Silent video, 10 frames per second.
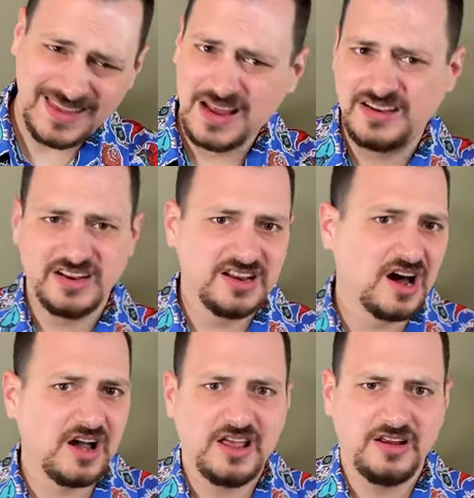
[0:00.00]
I did
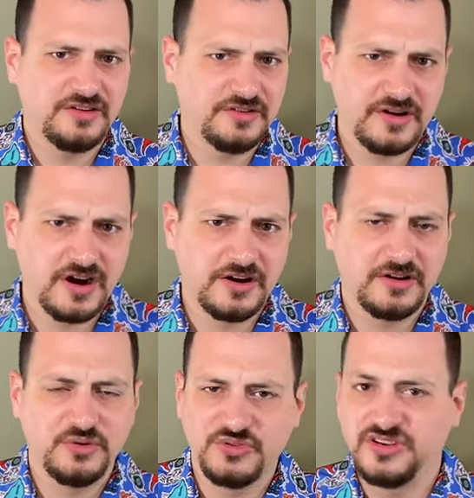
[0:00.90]
not hit her heart.
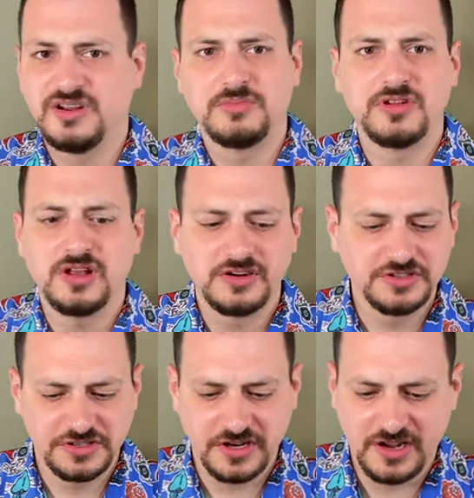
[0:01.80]
It was a double lung
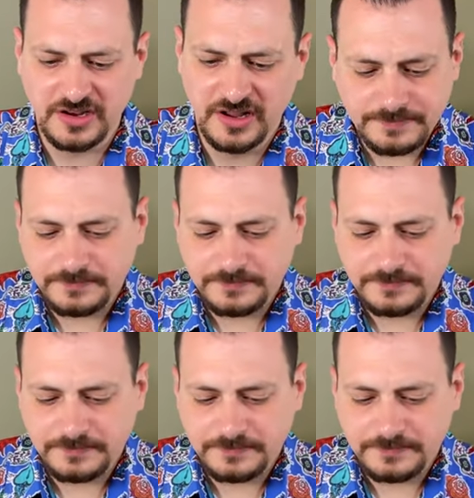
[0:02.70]
shot,